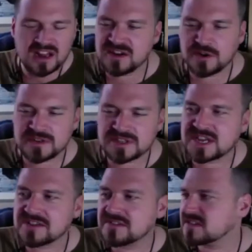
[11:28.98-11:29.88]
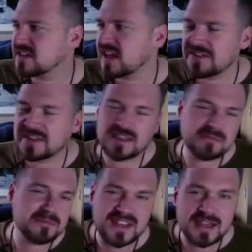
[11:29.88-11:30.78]
you know, at 7, like, I think,
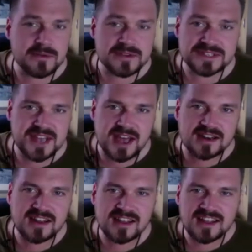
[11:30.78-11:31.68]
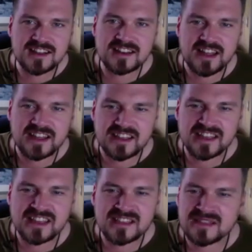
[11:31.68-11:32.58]
say he was 10, like
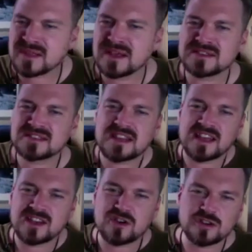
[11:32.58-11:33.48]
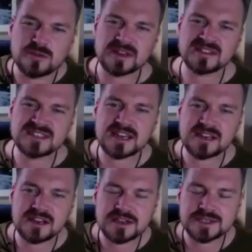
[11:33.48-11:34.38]
it's like it could have been
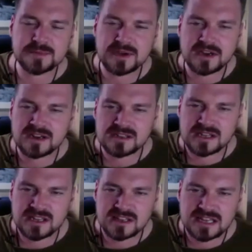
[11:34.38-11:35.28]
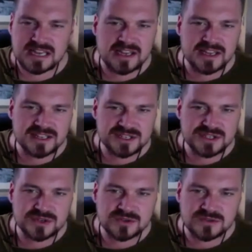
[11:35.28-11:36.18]
10 years apart, like at that age.
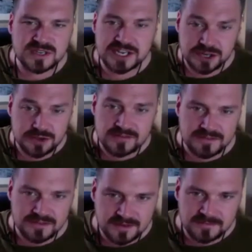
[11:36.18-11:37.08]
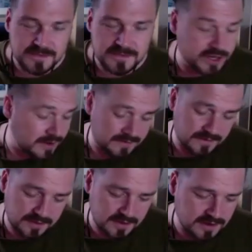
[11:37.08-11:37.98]
So he knew everything.
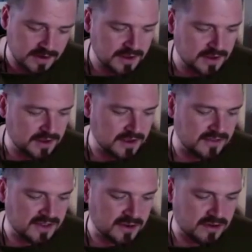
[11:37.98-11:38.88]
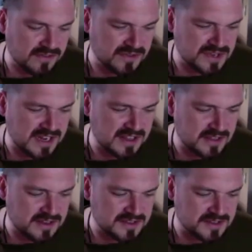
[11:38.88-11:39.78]
You know, if there's
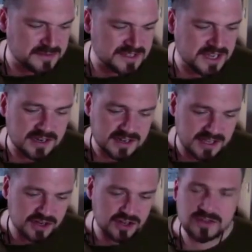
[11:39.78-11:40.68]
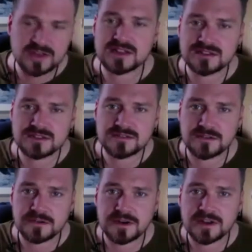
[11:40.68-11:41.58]
anything to be said, he knew the answer
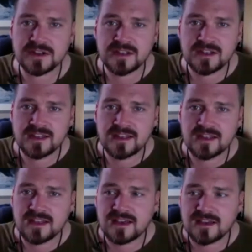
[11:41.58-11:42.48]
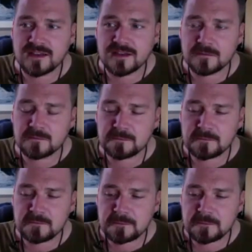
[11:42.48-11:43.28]
for it. And